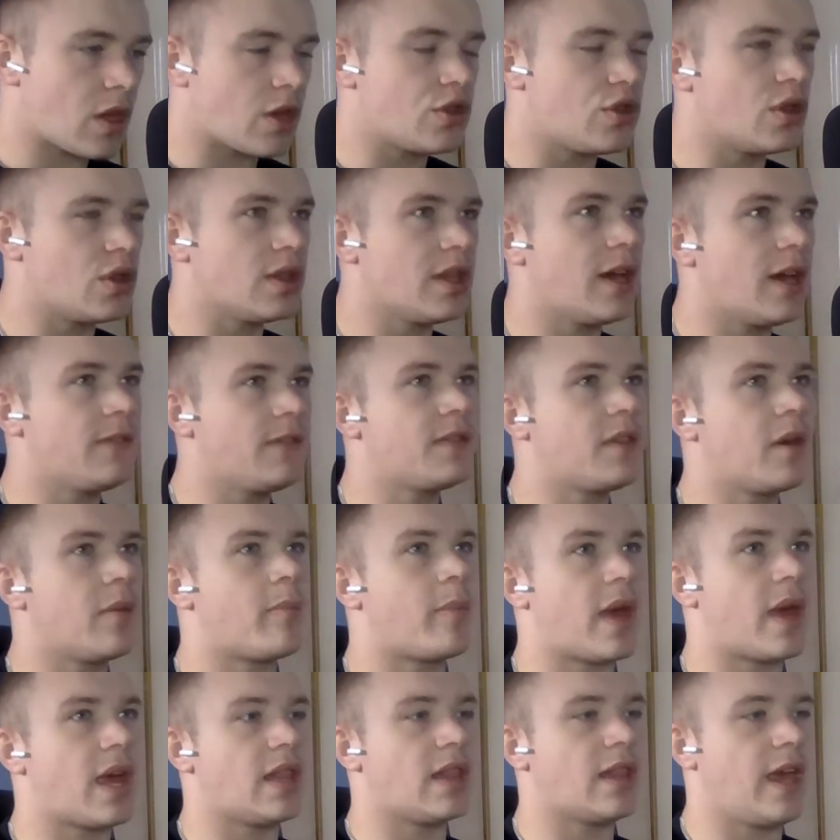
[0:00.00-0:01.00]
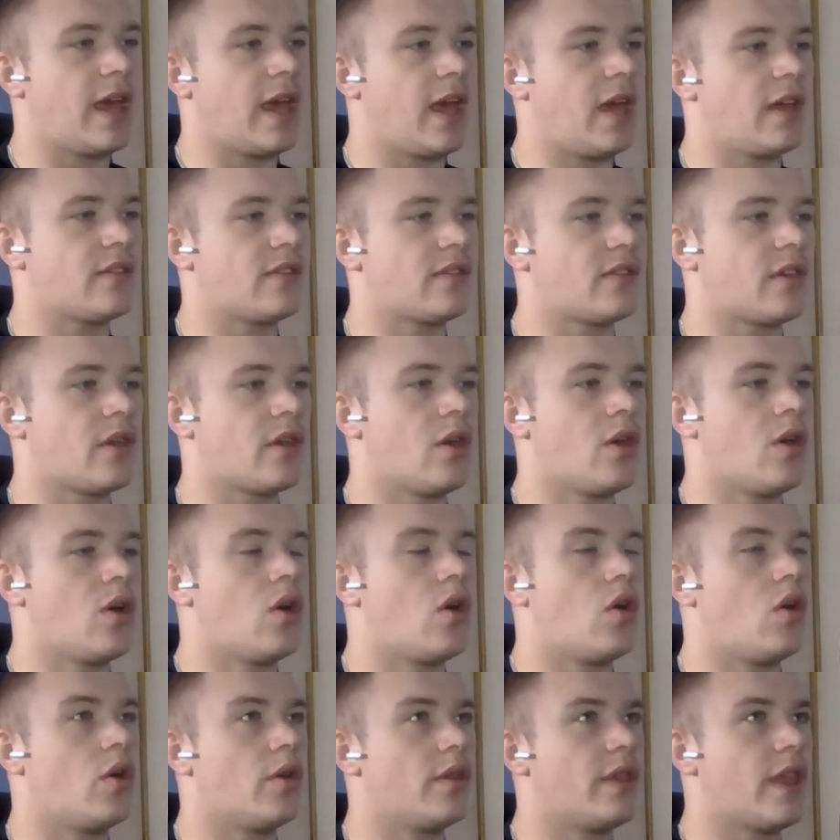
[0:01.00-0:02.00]
You lift a bit less
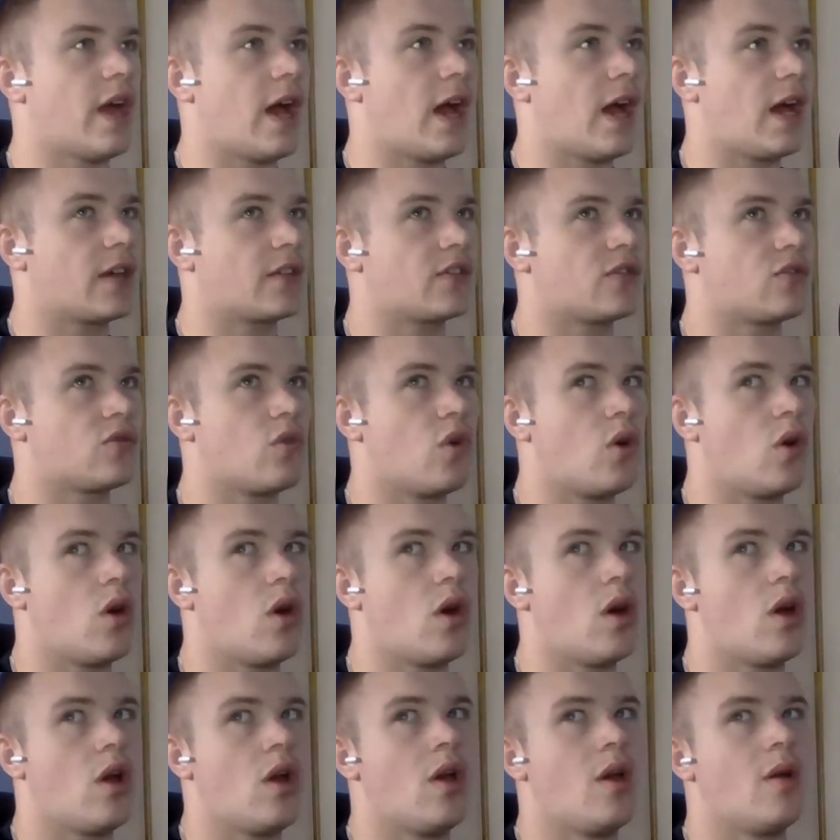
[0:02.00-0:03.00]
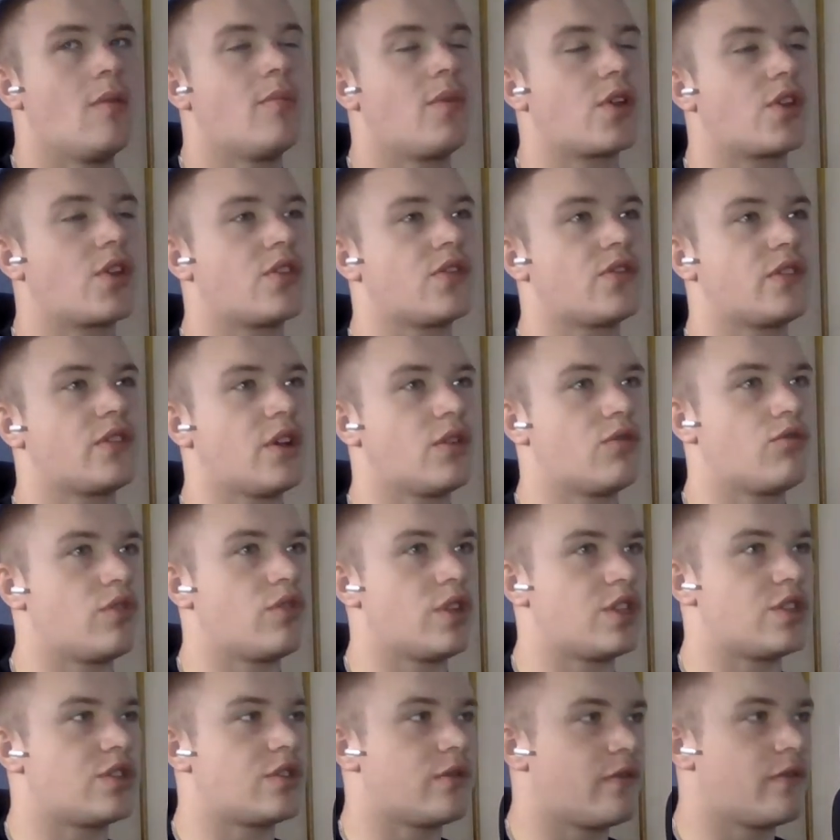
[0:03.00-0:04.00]
on the hack squat, but you're still
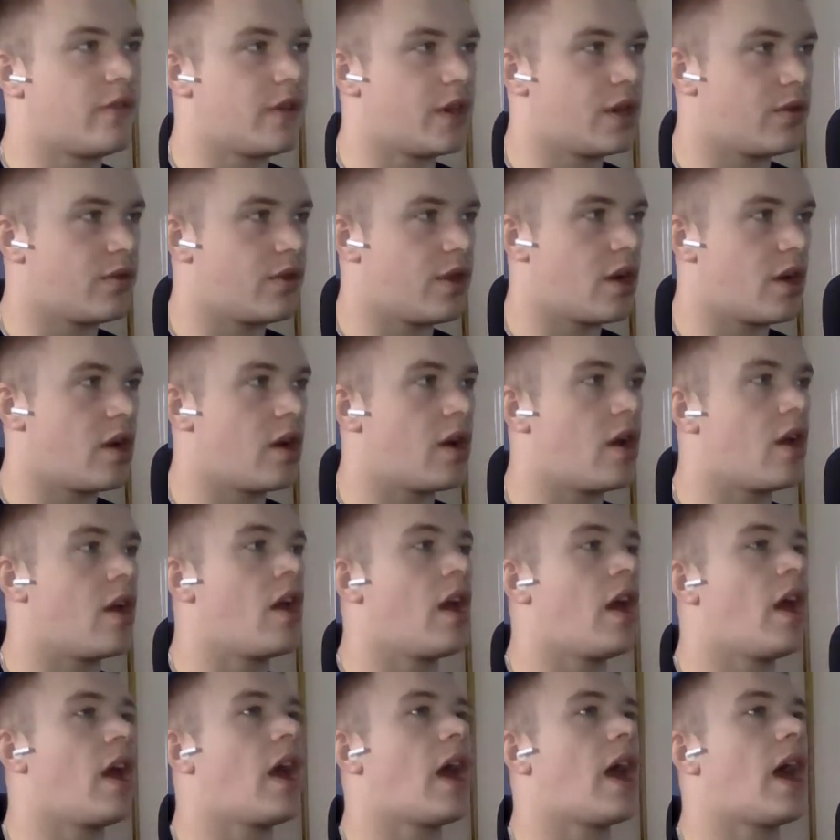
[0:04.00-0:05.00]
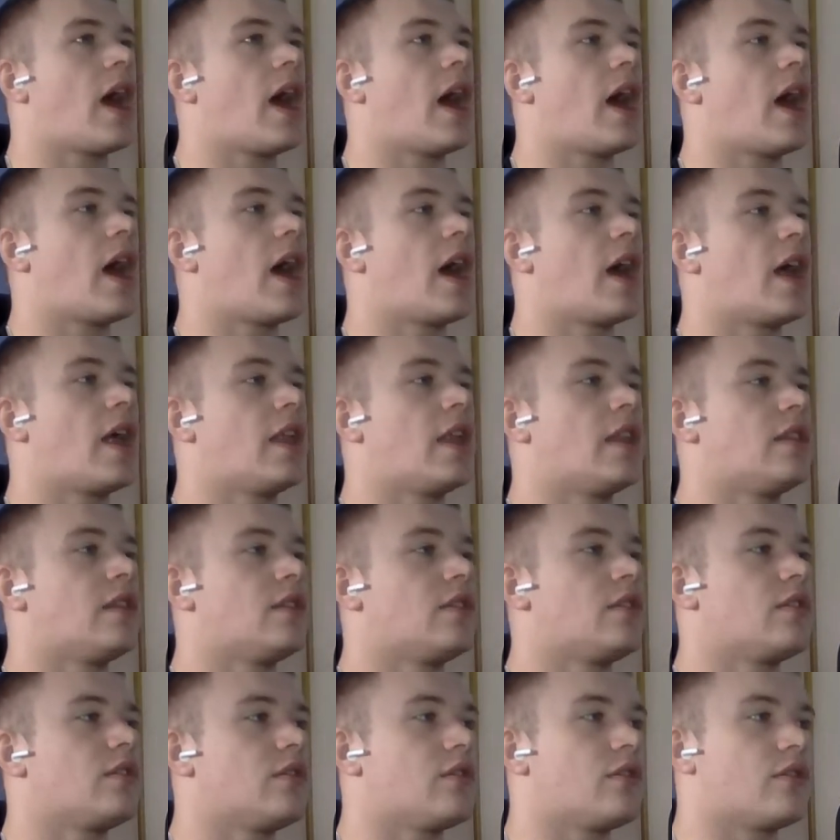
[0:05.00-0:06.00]
reaching failure,
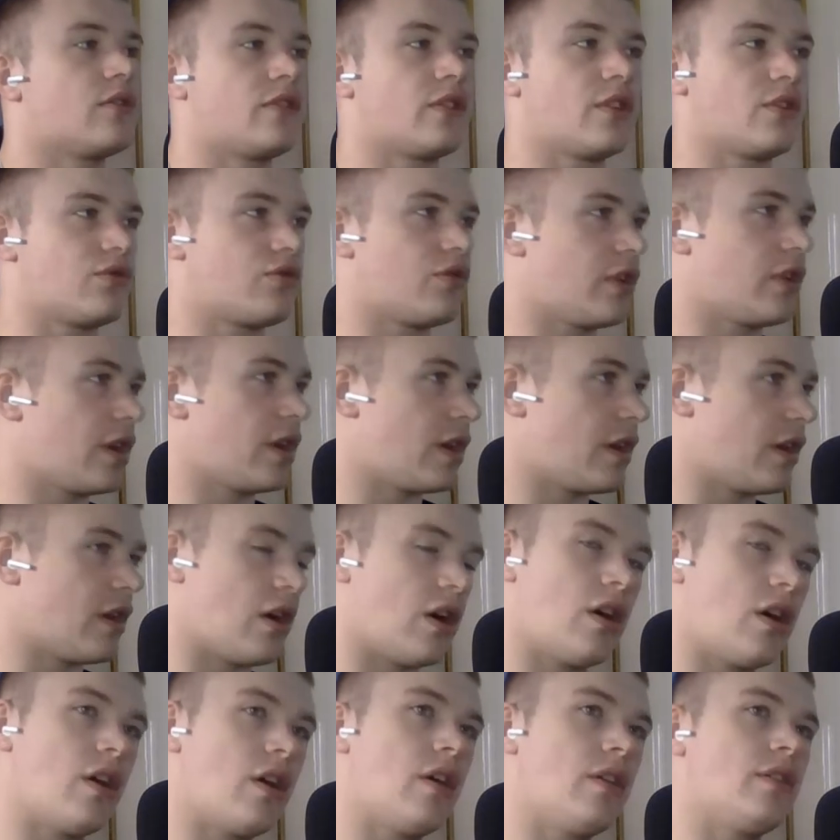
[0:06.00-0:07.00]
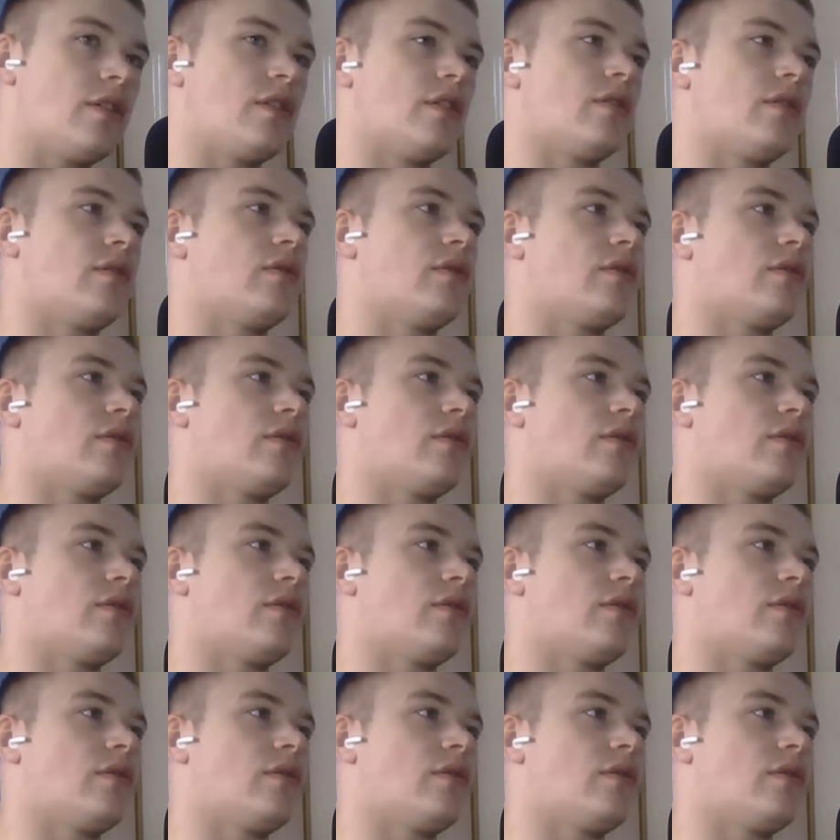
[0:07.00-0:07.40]
and you're still training hard.